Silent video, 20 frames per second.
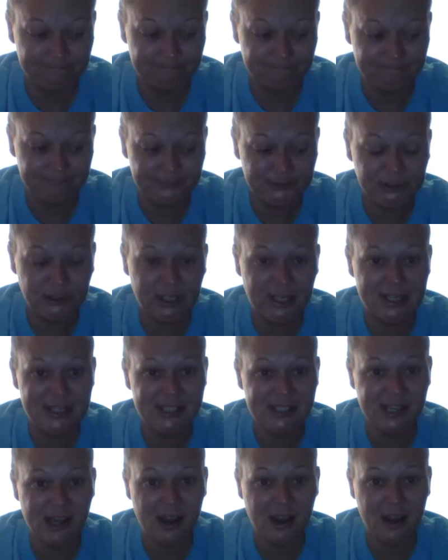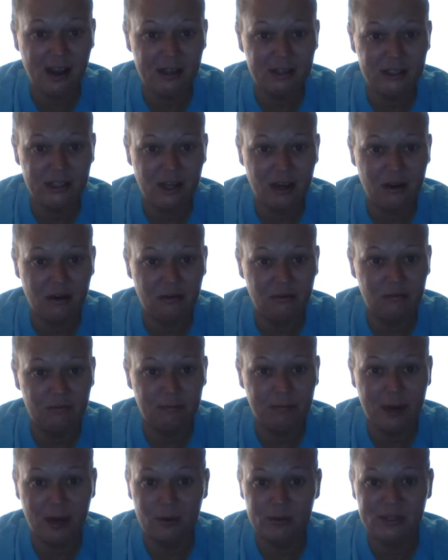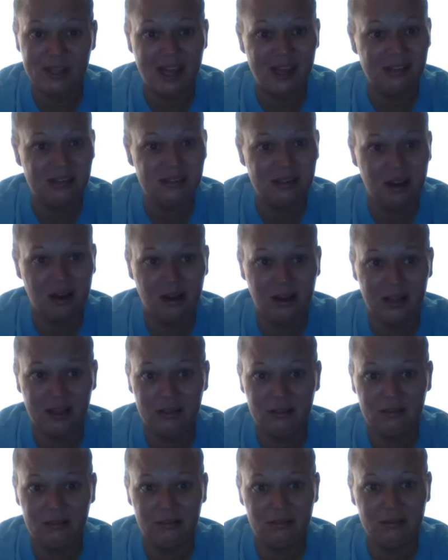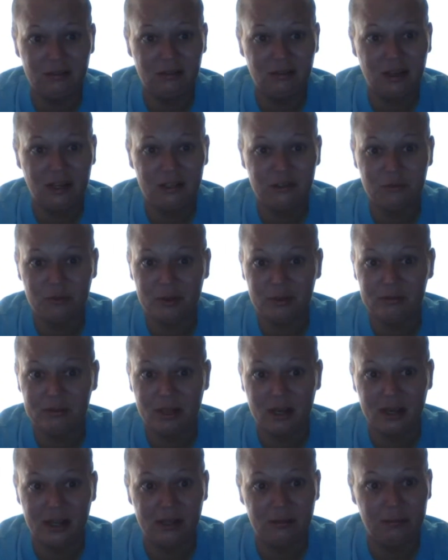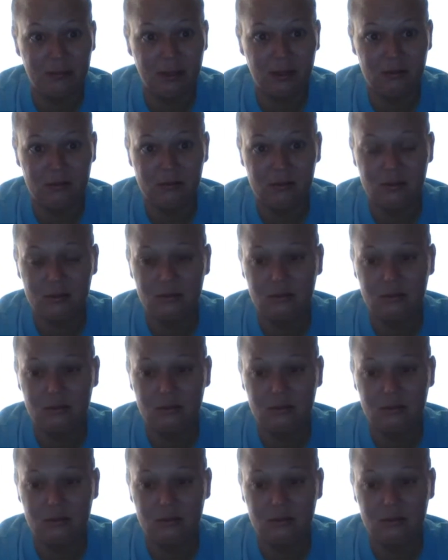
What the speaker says: So I was tired, y'all. Boss, I was tired. I was real tired, boss.